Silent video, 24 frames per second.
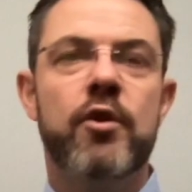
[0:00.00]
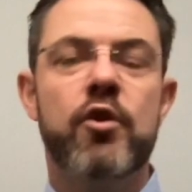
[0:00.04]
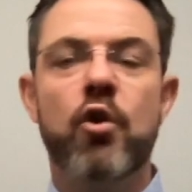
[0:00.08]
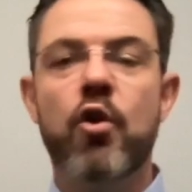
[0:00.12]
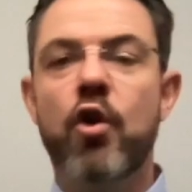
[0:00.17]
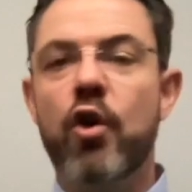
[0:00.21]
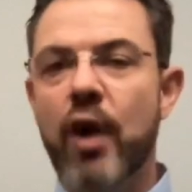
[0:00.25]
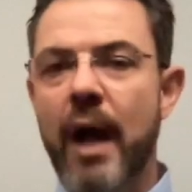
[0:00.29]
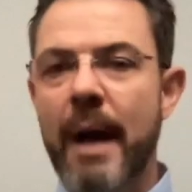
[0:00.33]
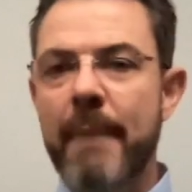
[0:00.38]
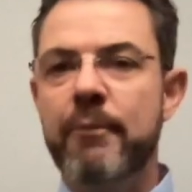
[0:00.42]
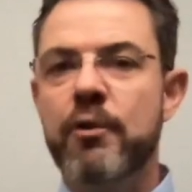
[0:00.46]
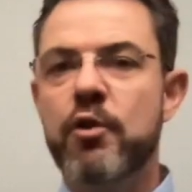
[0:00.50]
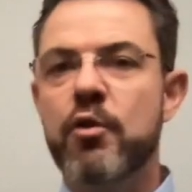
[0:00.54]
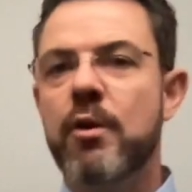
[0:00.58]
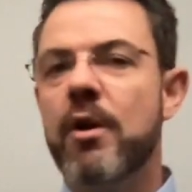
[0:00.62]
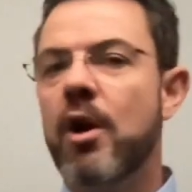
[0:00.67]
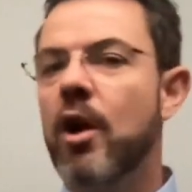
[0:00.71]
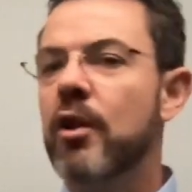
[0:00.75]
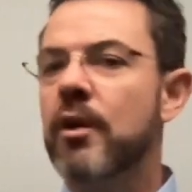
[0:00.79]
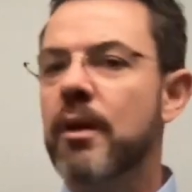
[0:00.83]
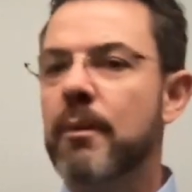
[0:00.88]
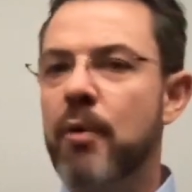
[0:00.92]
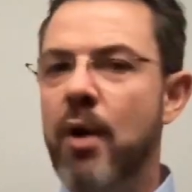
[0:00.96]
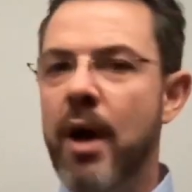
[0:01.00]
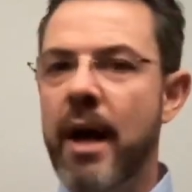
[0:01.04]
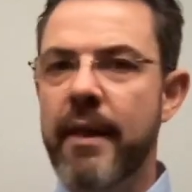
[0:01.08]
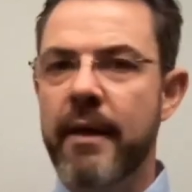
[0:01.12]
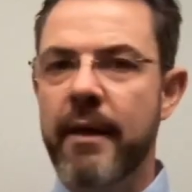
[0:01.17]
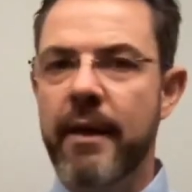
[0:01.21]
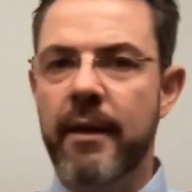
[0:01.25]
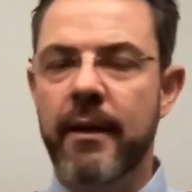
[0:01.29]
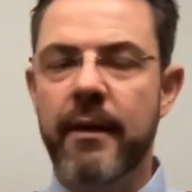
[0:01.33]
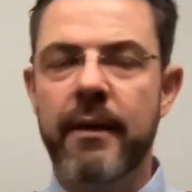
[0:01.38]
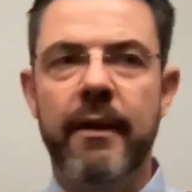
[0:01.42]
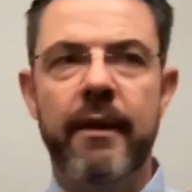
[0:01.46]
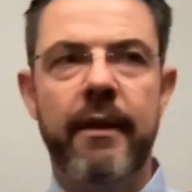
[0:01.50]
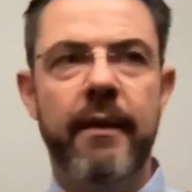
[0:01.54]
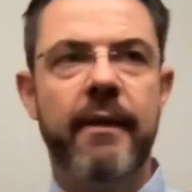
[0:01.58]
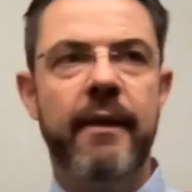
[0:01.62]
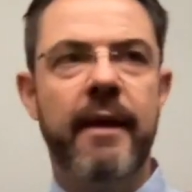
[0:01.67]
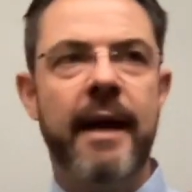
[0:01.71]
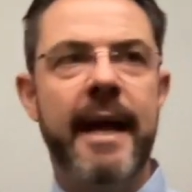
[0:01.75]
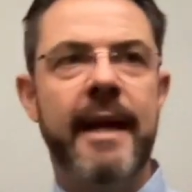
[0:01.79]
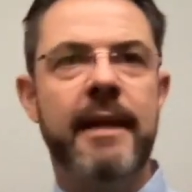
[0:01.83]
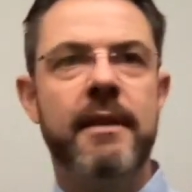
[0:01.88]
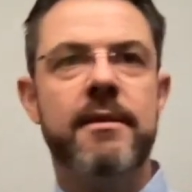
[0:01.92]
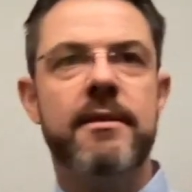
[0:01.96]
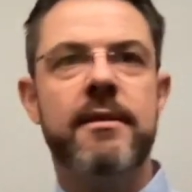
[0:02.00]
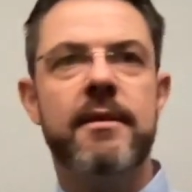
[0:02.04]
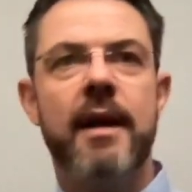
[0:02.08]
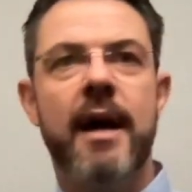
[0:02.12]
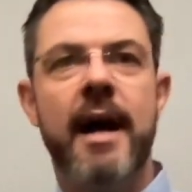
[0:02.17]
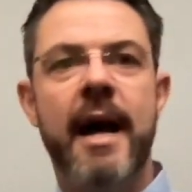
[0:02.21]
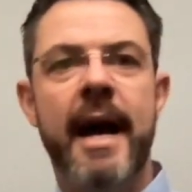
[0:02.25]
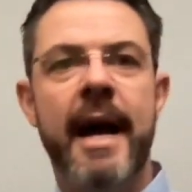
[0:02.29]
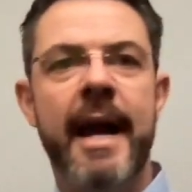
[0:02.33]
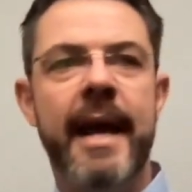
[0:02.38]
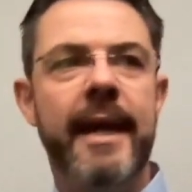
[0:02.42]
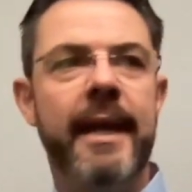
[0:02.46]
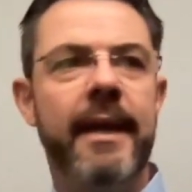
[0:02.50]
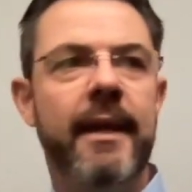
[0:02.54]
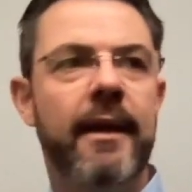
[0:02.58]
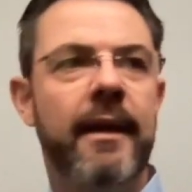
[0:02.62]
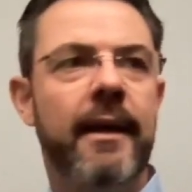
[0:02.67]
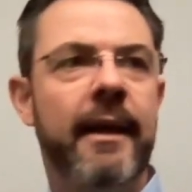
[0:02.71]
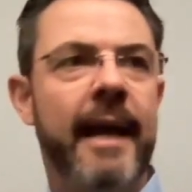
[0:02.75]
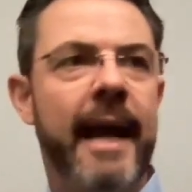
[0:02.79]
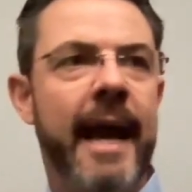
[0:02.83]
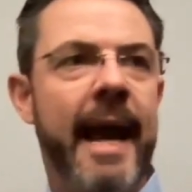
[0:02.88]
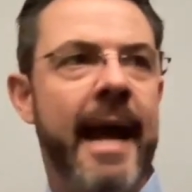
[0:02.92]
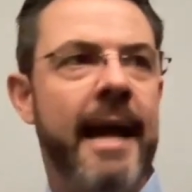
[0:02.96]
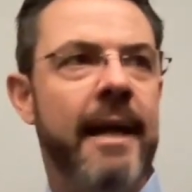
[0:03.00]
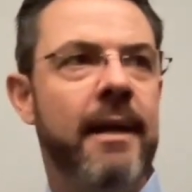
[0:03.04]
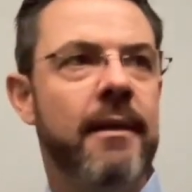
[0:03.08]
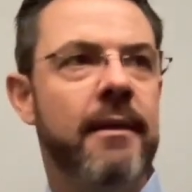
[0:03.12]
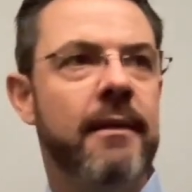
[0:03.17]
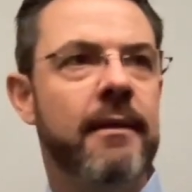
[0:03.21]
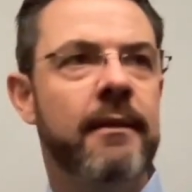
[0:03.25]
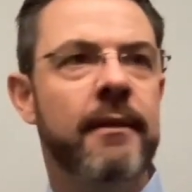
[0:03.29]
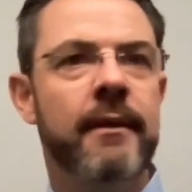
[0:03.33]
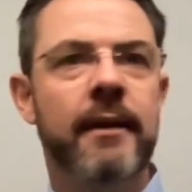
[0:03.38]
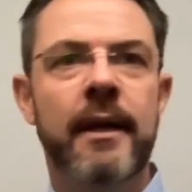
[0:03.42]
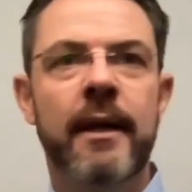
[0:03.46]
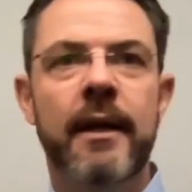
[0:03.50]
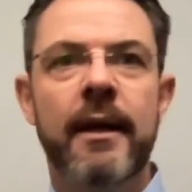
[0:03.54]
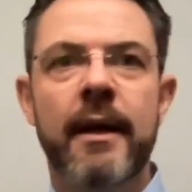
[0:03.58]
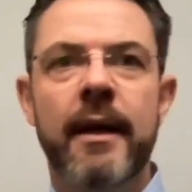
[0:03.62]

to look up to an older brother that I can